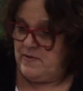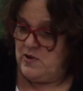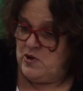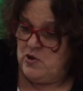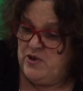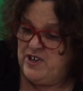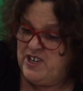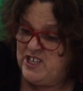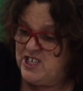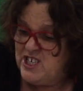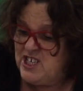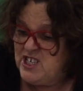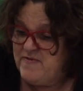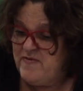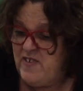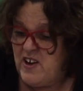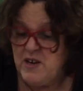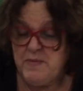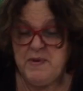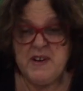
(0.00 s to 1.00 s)
or you could just
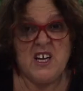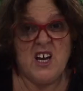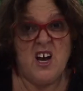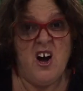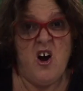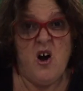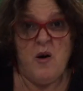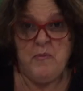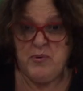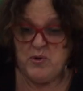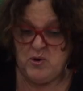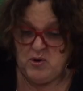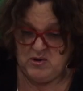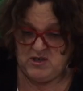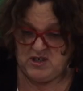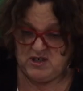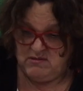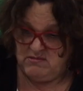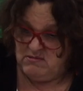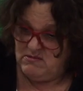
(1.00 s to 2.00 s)
find a bit of cardboard
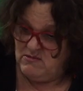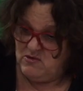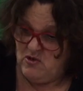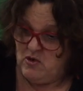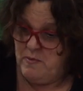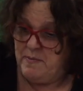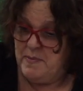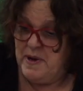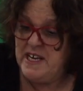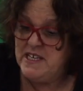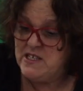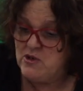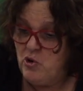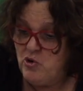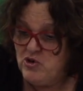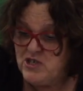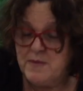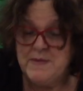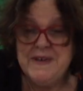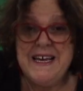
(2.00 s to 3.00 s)
or a piece, or
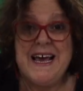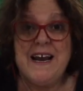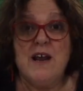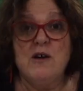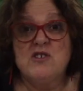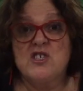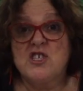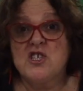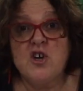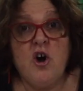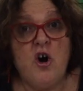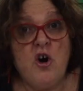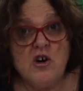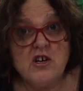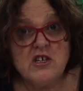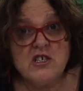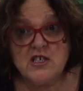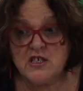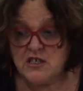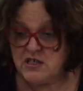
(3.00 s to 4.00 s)
some yellow
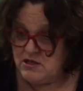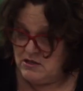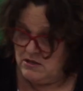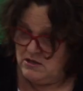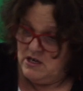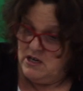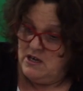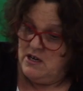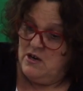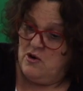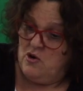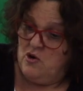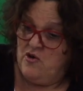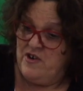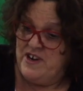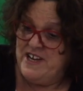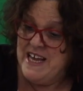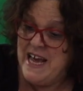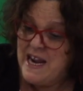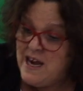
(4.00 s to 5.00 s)
socks or a
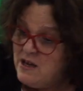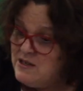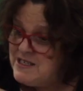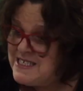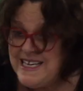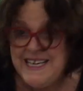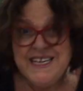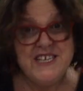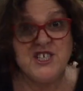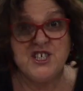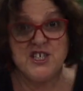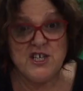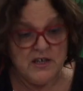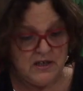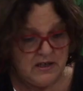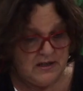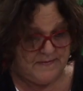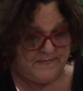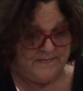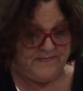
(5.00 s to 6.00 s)
yellow
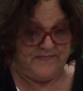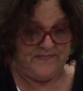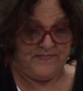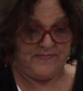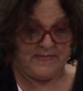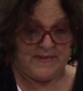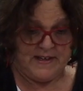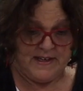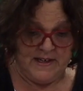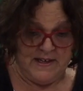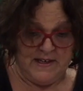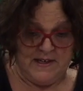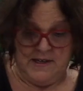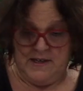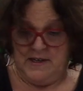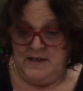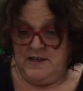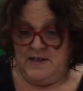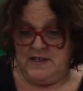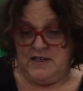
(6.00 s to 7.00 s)
t-shirt.
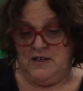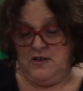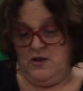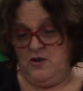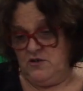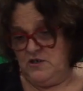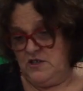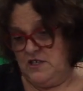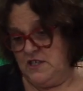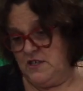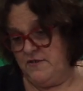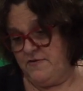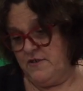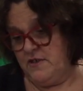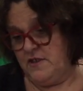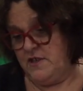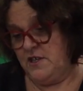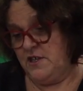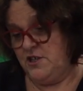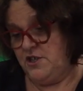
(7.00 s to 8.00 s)
There's lots of different
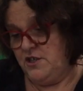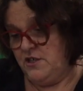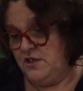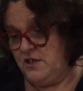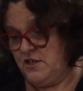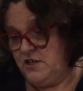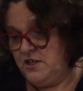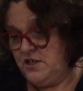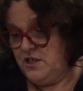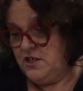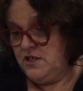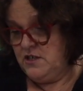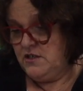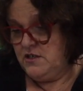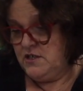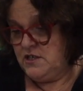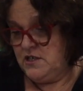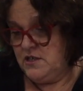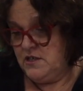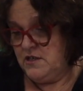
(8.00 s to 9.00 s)
things you can
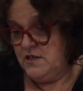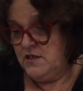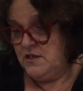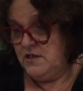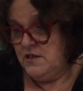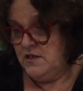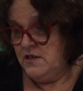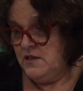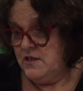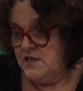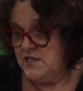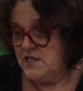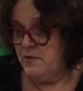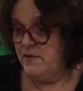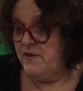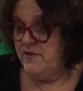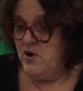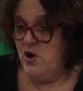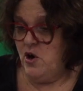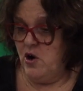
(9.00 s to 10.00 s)
use. So
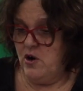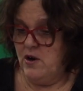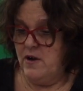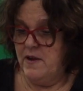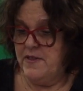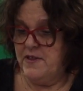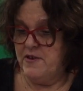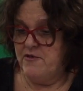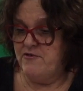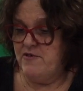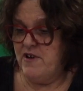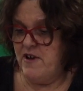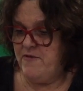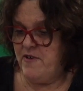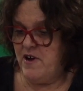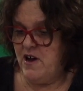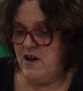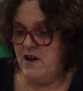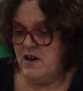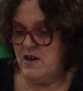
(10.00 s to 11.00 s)
we've got the
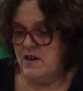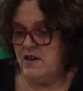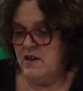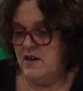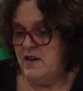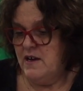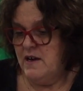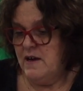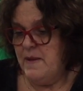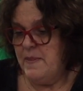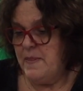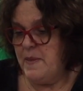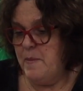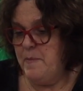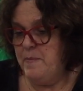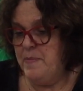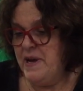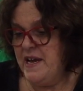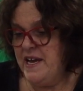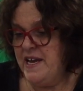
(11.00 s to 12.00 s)
river, the
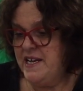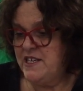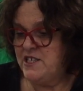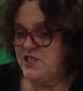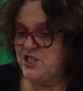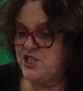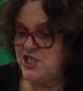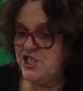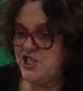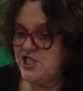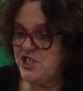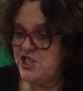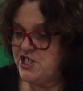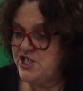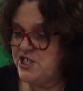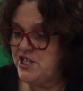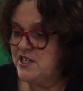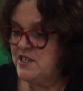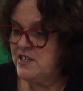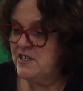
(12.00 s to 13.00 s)

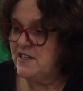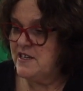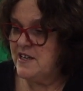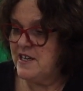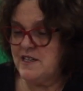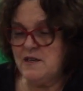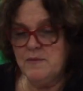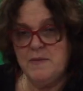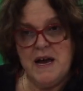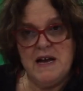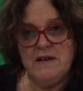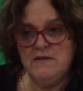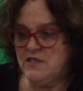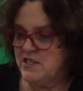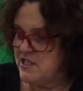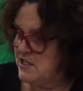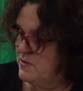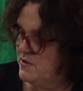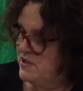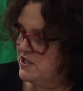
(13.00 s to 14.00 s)
beach and the
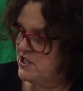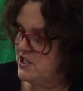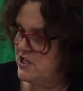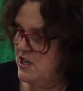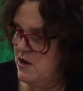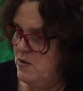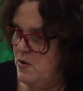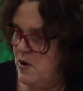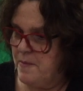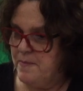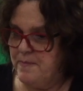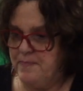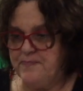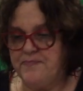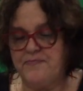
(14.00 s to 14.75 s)
mountains with the snow on.